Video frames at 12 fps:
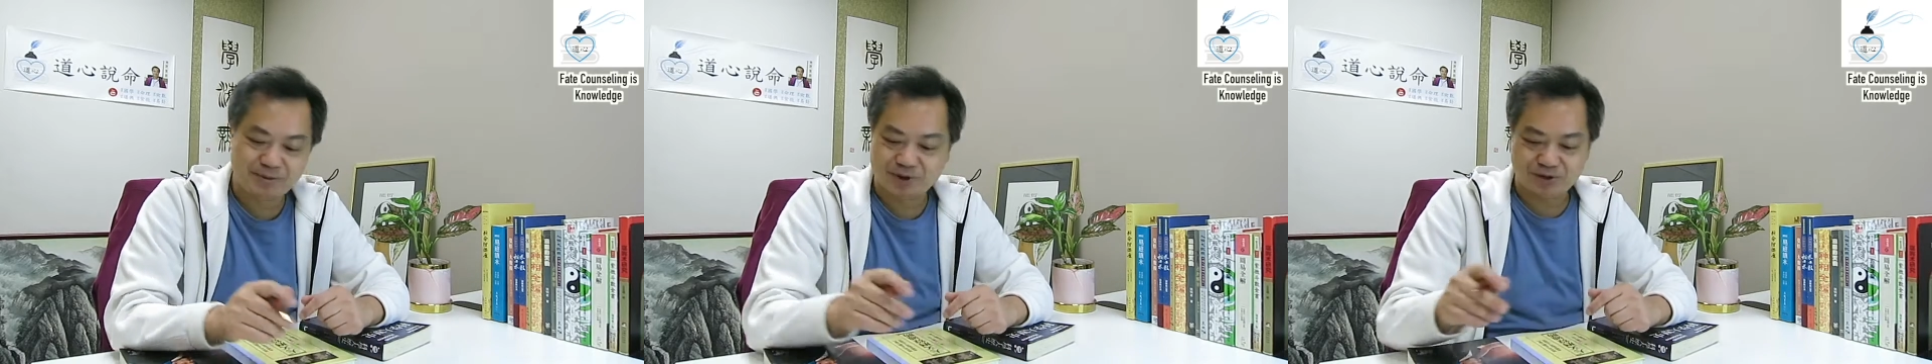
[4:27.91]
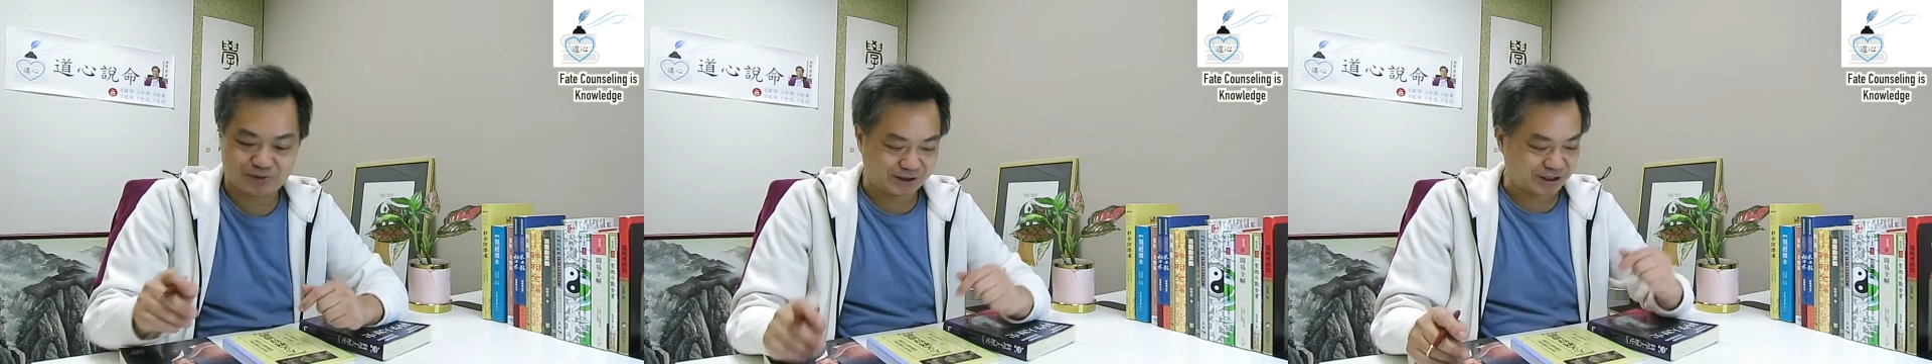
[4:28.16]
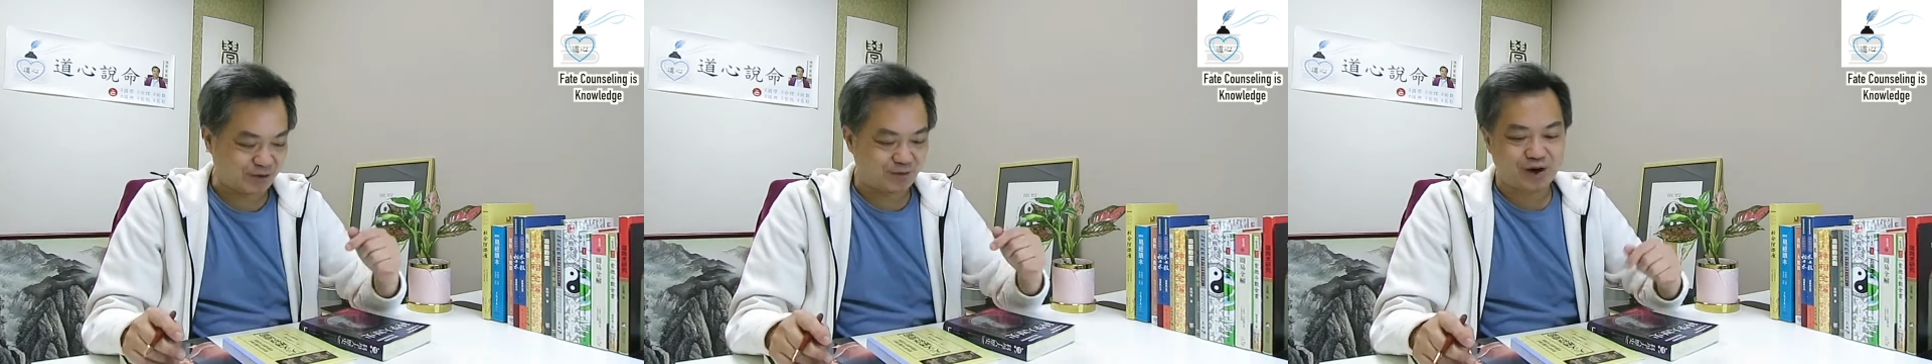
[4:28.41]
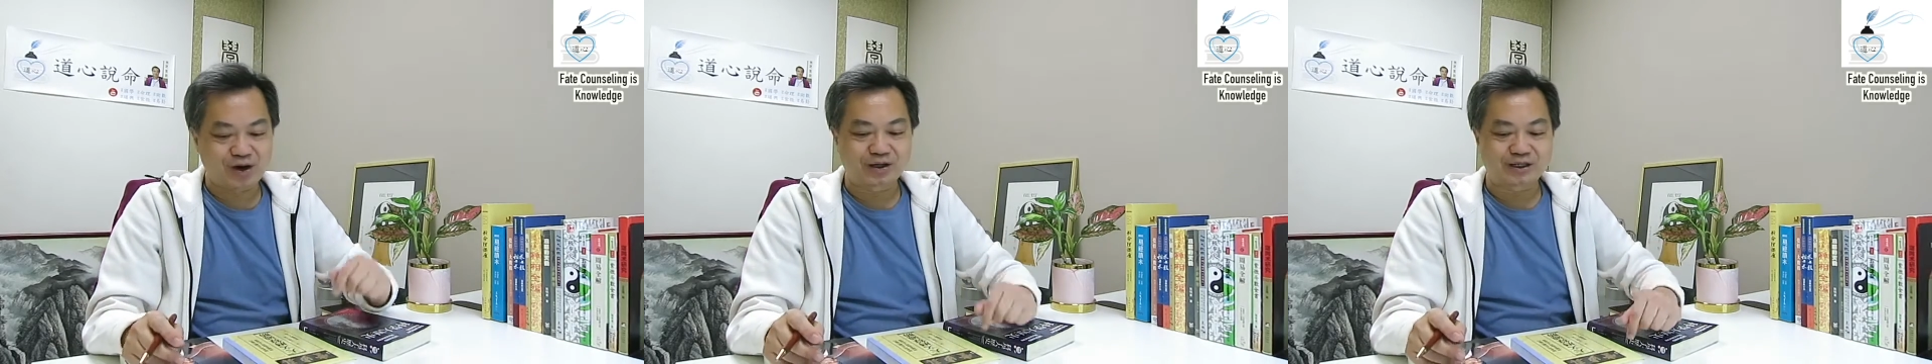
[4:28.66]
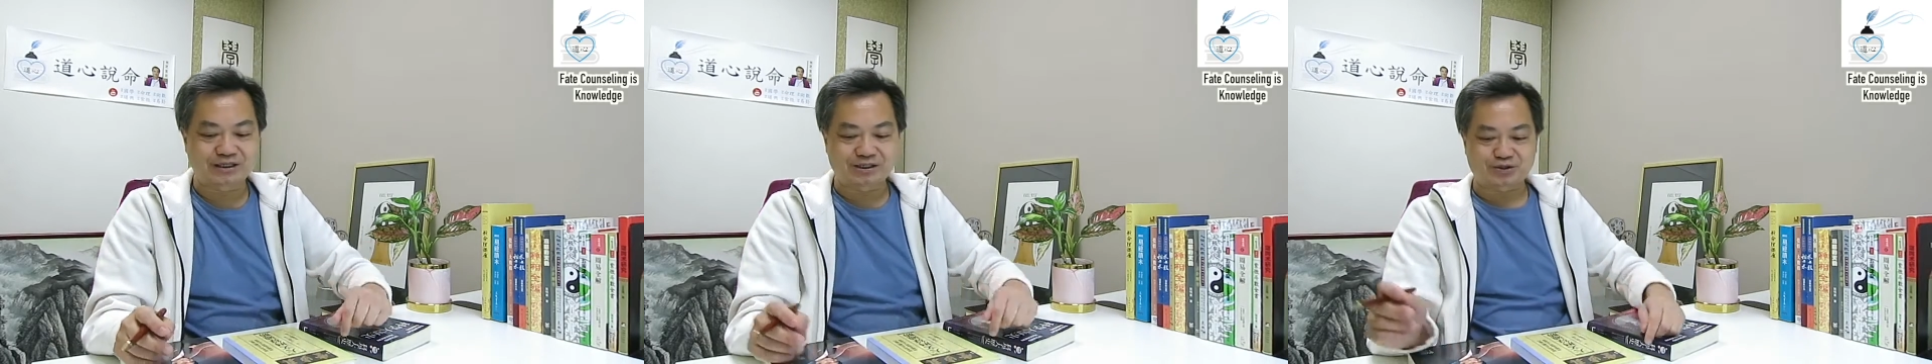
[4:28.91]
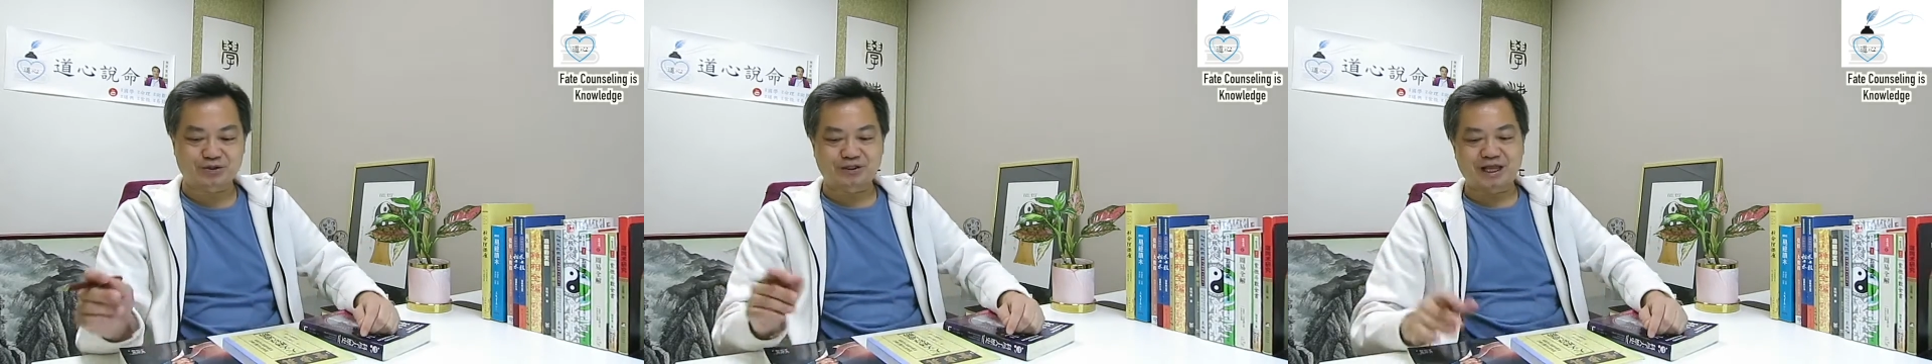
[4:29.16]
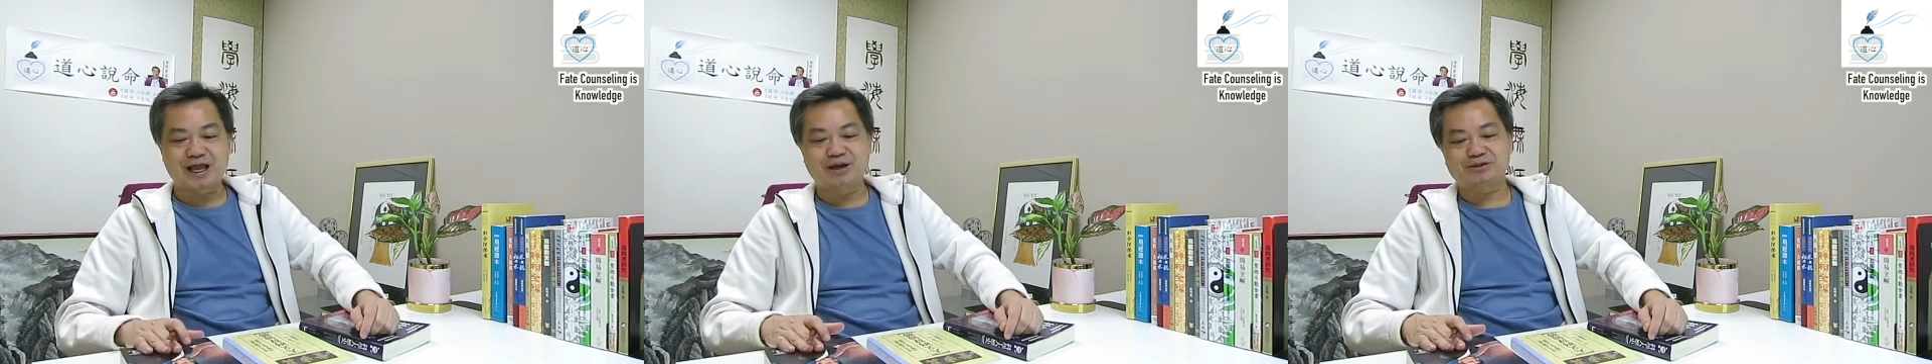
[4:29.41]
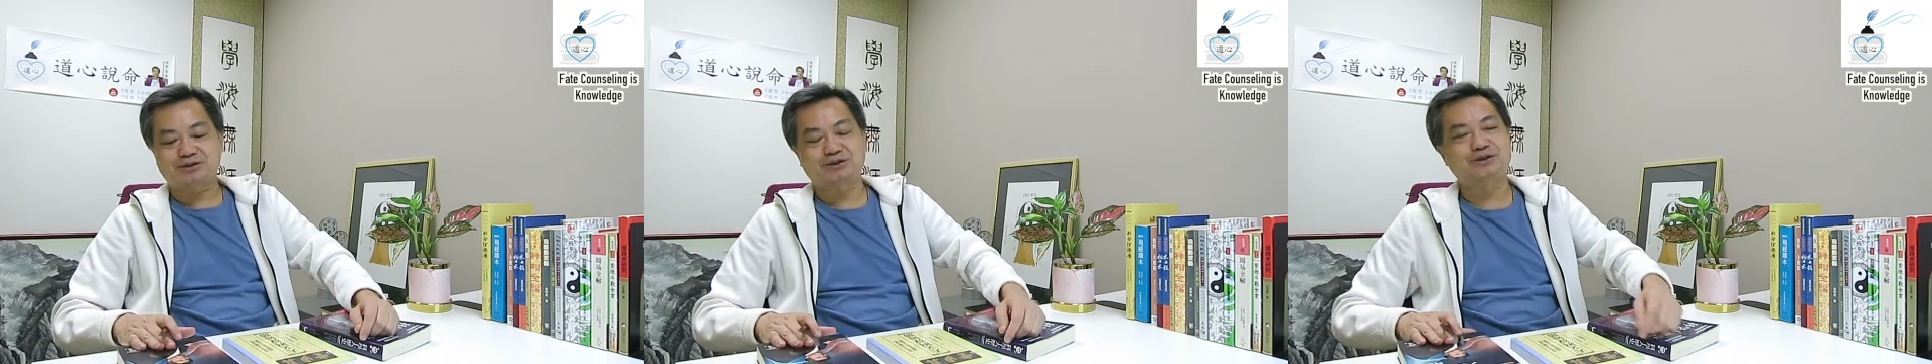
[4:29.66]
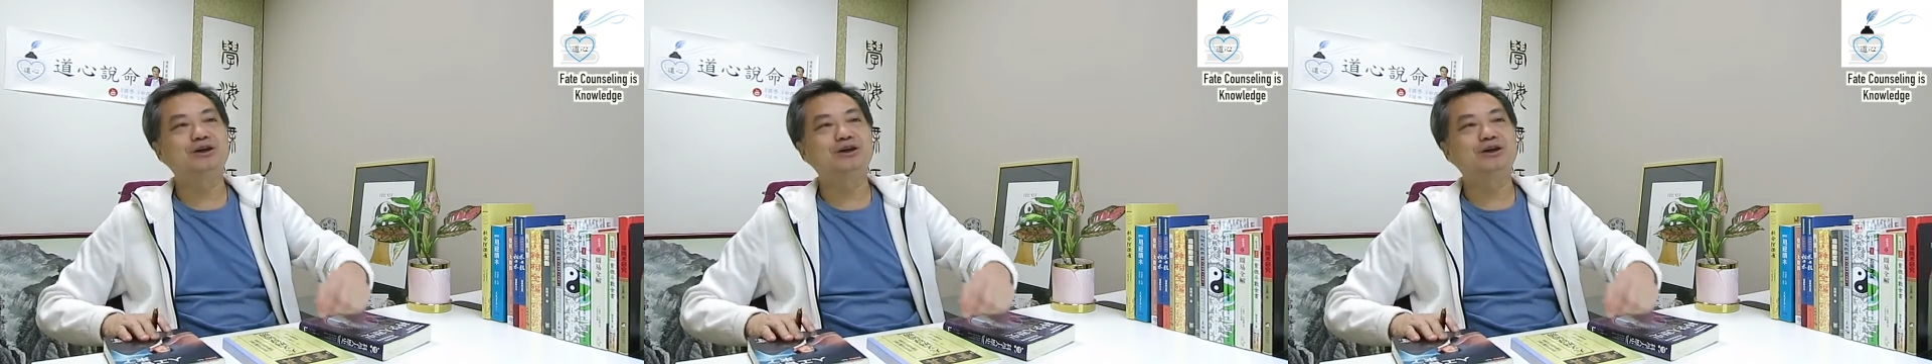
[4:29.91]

book which I want to introduce to